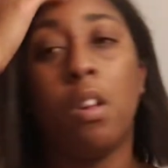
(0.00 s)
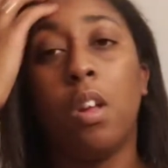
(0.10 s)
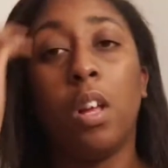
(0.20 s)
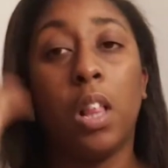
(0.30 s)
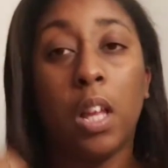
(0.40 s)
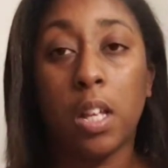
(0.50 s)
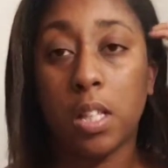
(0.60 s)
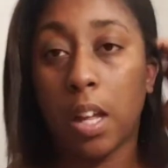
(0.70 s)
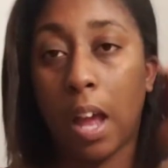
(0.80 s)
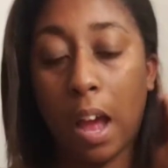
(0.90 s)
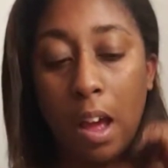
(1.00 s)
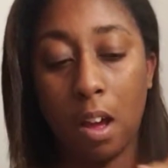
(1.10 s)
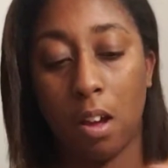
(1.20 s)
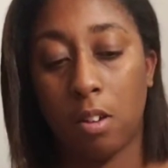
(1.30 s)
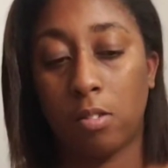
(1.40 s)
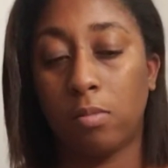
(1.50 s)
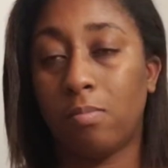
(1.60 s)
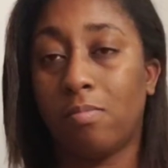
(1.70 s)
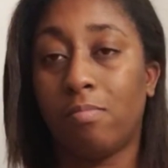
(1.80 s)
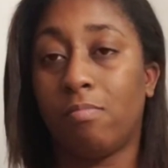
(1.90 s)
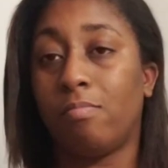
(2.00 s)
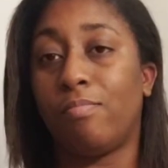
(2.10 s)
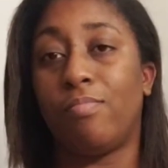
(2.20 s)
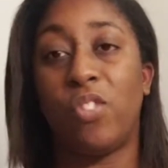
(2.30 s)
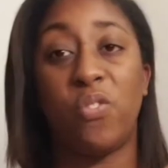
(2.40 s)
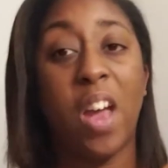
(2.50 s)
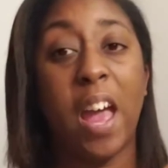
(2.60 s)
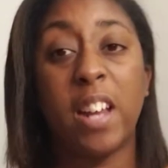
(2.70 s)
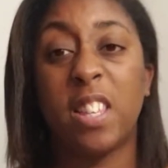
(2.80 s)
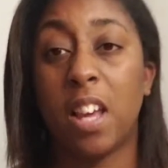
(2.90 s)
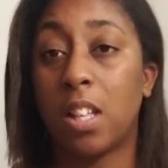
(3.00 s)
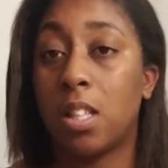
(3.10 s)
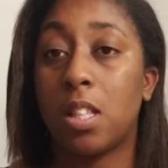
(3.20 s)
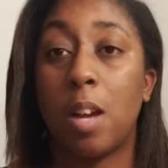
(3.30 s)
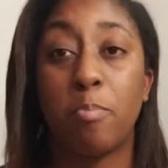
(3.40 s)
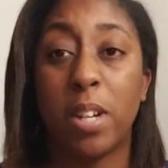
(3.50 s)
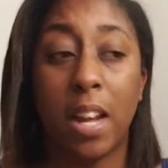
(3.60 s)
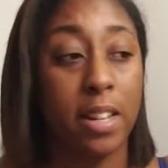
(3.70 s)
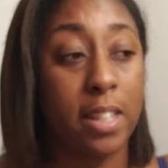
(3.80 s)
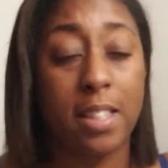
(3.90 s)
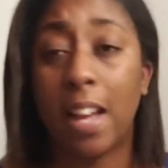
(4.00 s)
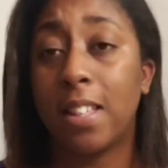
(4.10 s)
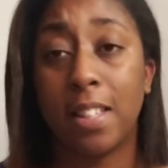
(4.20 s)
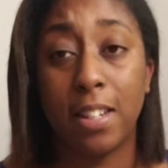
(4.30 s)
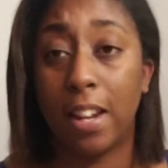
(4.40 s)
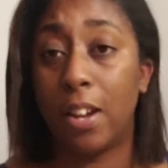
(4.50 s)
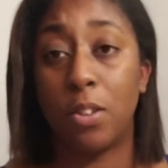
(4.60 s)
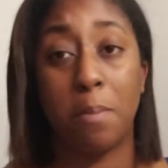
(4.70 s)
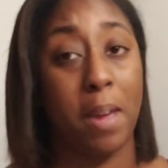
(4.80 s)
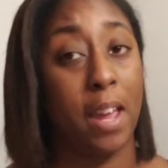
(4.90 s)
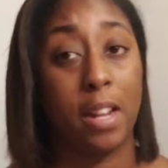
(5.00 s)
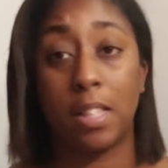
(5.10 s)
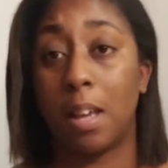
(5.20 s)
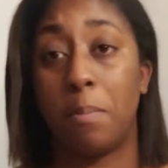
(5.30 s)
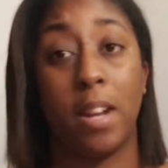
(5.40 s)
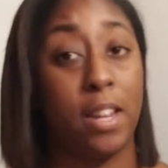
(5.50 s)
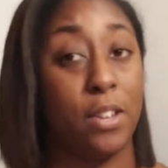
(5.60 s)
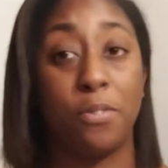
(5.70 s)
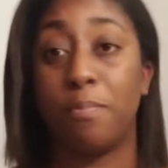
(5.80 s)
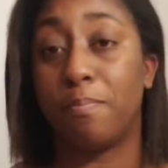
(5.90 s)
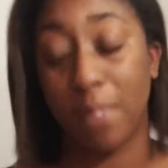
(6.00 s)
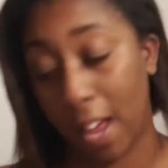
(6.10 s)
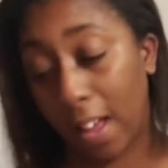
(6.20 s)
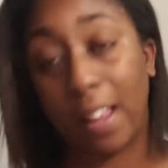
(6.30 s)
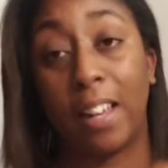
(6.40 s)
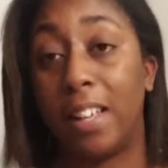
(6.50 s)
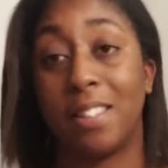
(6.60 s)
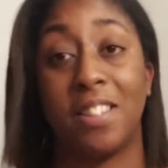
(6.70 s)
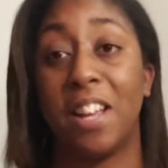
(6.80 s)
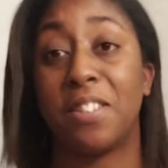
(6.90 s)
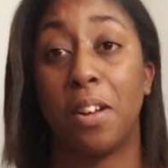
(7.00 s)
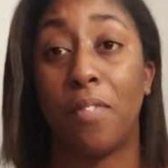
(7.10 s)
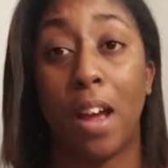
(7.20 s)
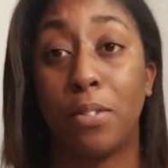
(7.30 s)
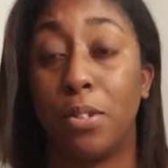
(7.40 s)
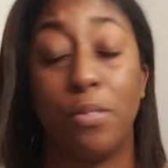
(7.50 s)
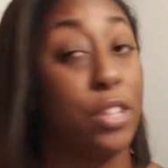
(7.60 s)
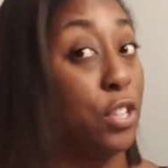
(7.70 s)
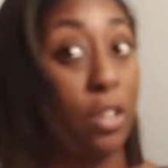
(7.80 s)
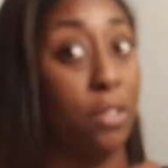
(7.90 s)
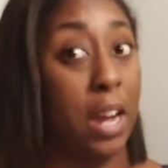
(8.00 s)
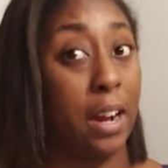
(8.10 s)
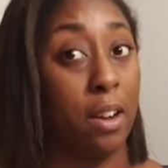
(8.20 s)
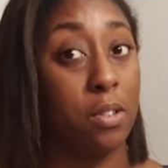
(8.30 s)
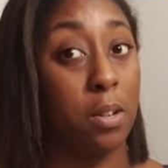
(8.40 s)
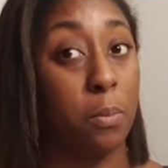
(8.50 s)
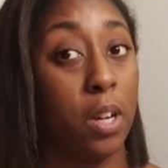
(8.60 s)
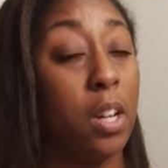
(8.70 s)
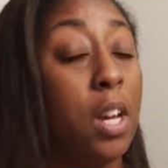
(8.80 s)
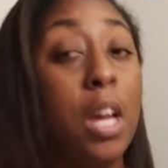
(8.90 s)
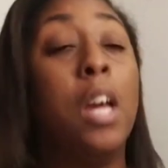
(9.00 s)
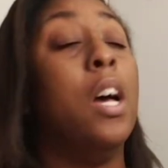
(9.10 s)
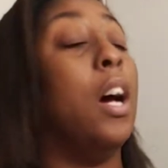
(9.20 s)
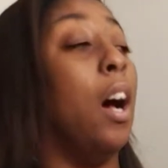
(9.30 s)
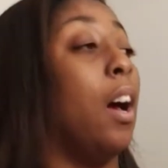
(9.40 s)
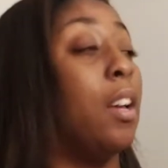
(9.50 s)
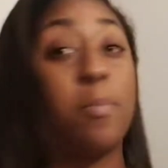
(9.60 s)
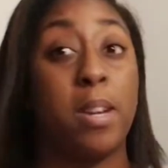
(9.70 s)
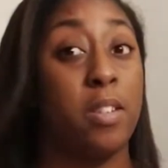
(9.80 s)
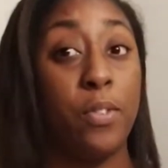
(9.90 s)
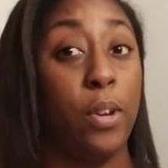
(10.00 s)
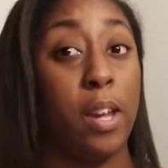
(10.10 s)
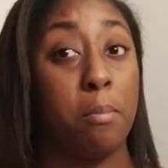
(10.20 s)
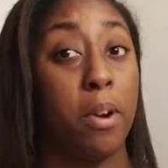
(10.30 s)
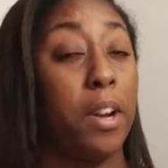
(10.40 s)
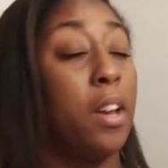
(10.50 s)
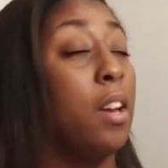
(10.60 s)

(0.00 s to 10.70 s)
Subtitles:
Cleanse it out. If you've had sex, unprotected sex, and you know your man is coming in, it cleanses that stuff out too, because you know it got to go somewhere. Especially if you ain't getting pregnant.